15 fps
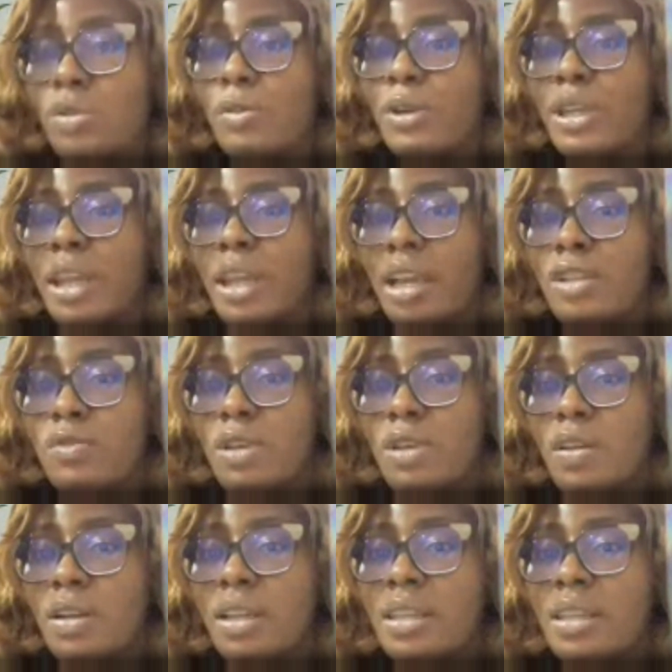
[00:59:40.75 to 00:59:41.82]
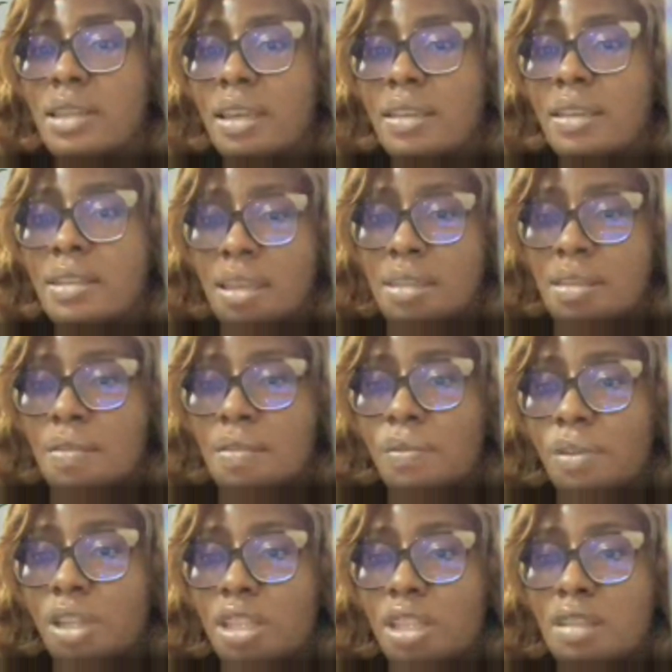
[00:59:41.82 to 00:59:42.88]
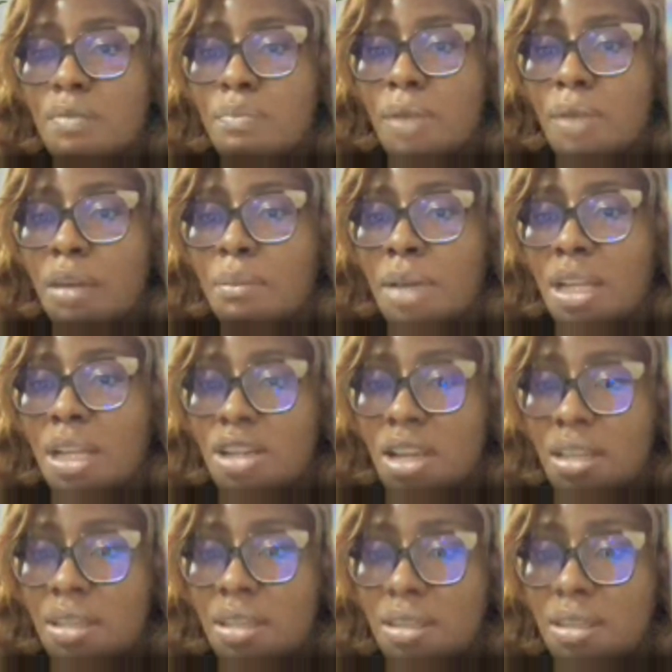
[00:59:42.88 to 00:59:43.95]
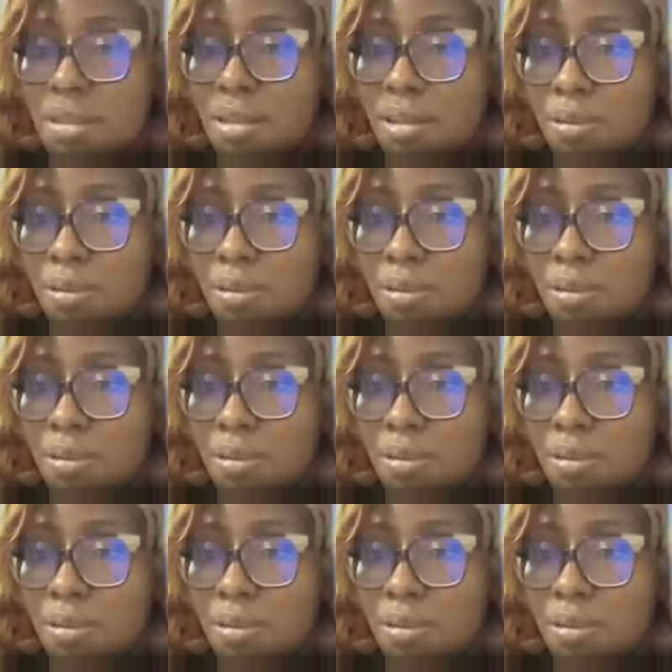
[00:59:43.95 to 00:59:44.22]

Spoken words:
Quidax regulate excessive rates by merchants?